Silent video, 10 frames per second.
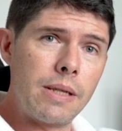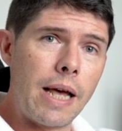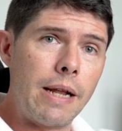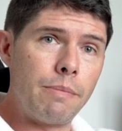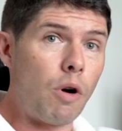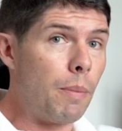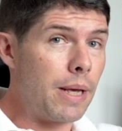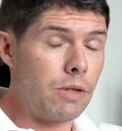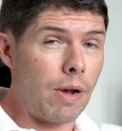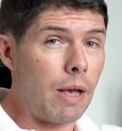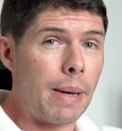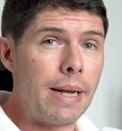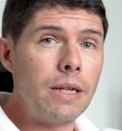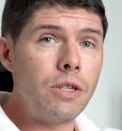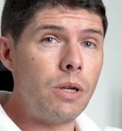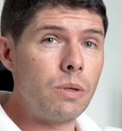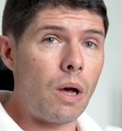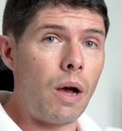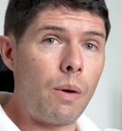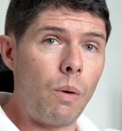then it probably is recommended to use
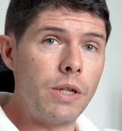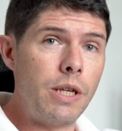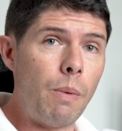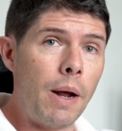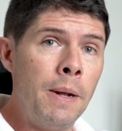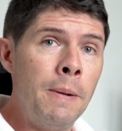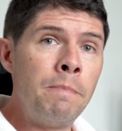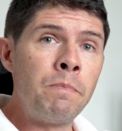the high quality one.